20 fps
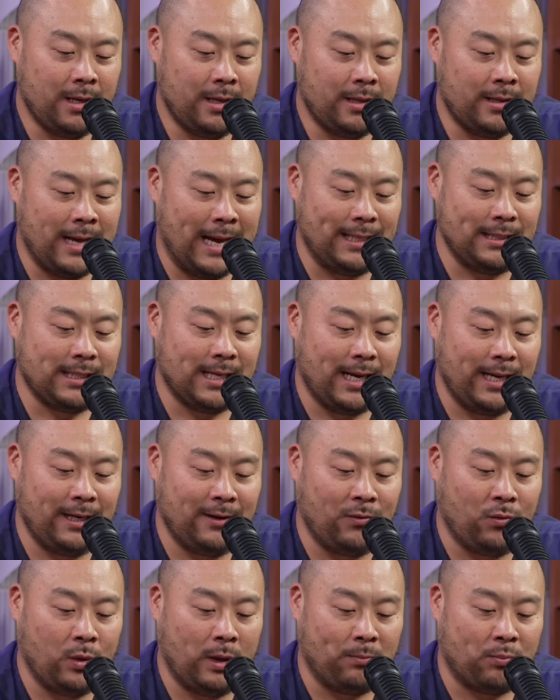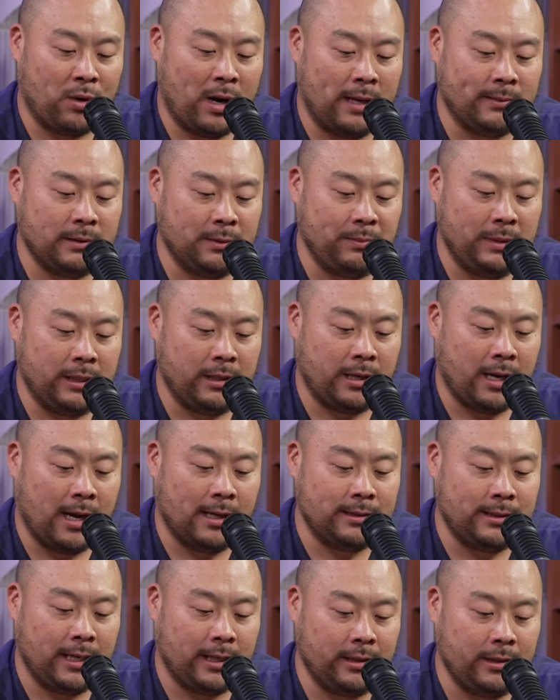That's kind of what prompted me to
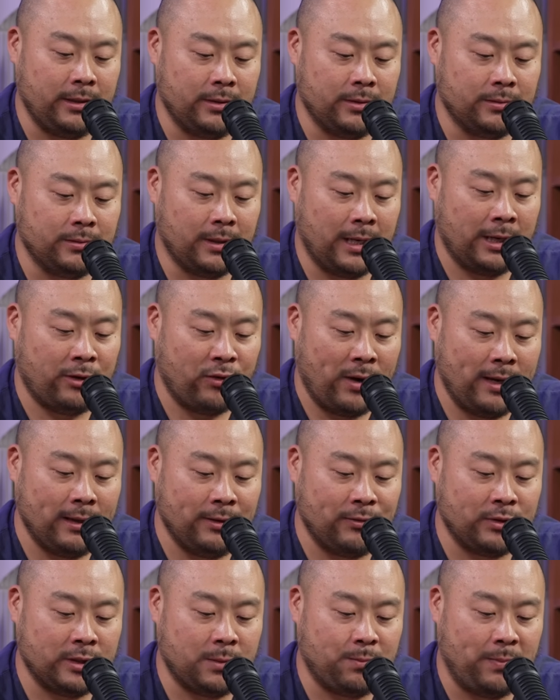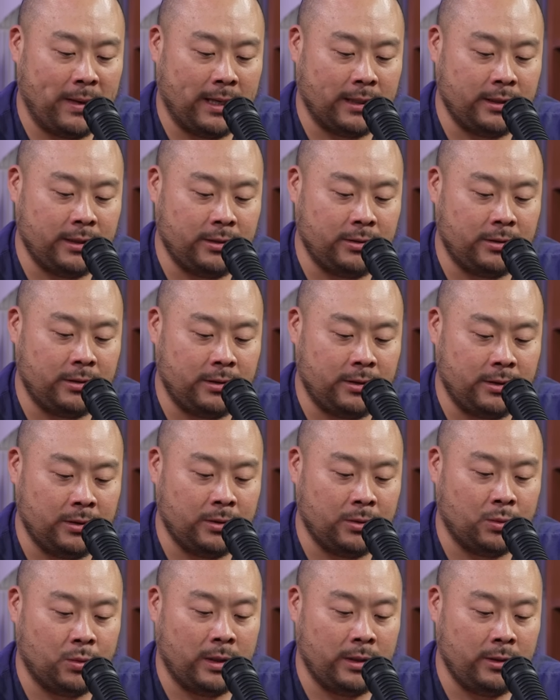contact you. I greatly respect you to
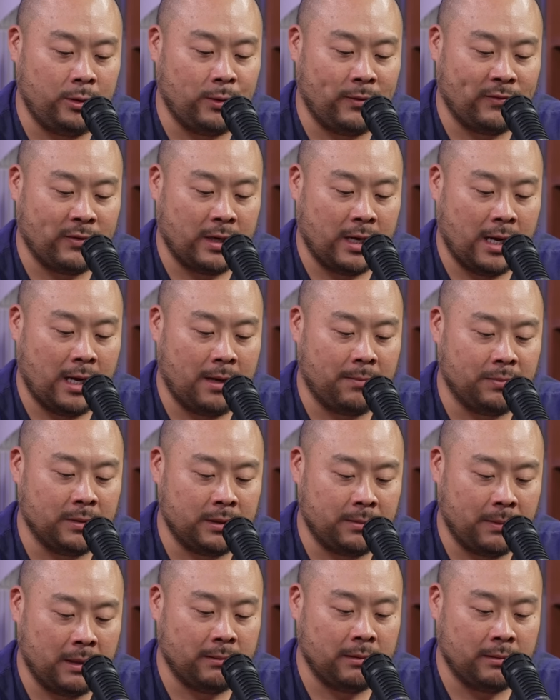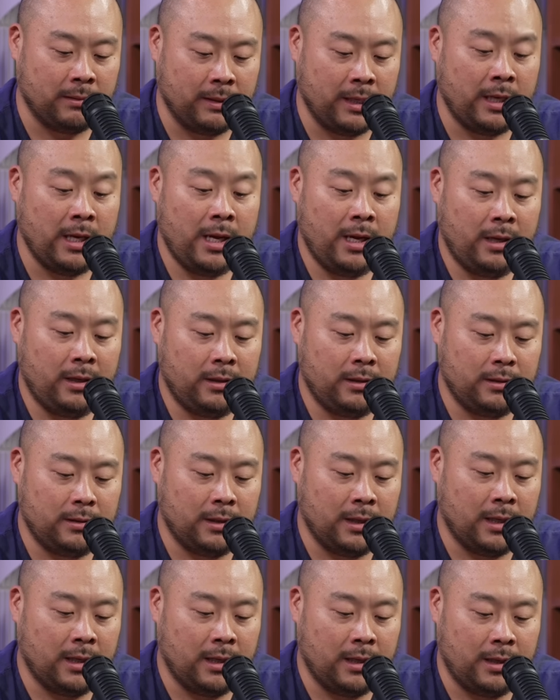do what you have accomplished, blah, blah, blah,
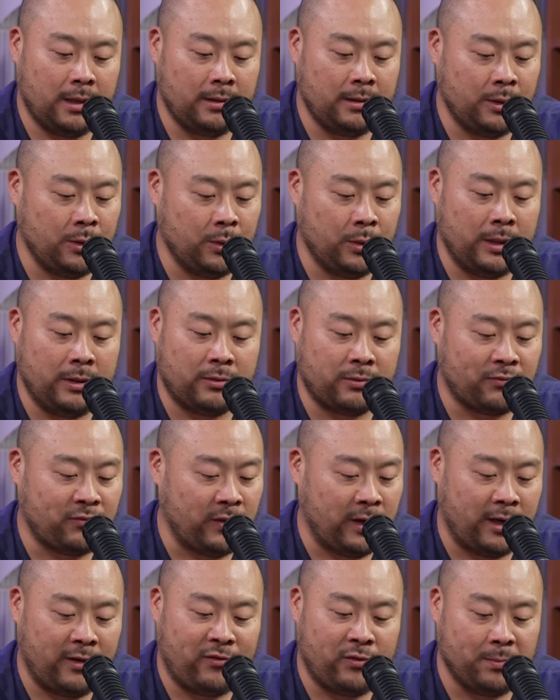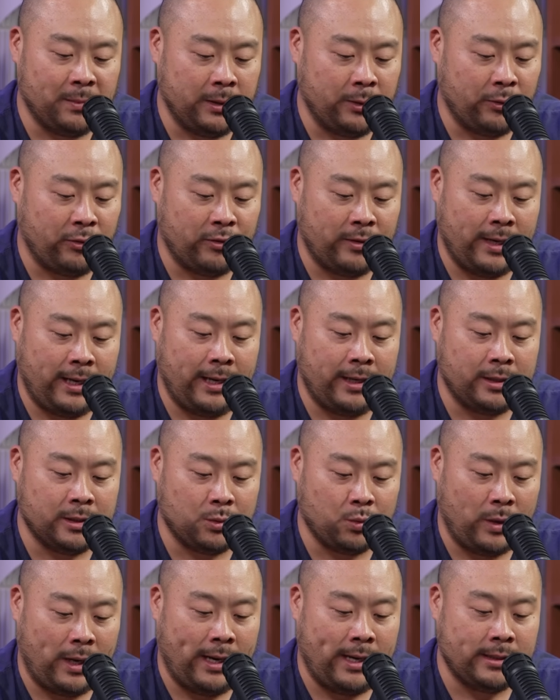blah. You are very familiar with Renee and
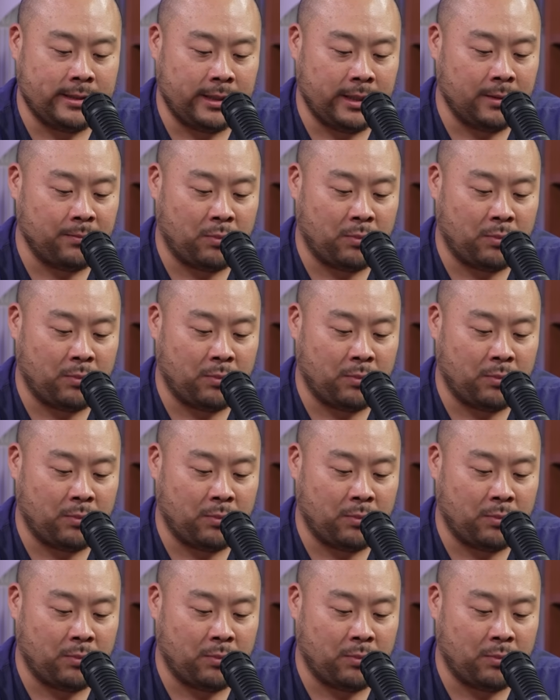his ways and can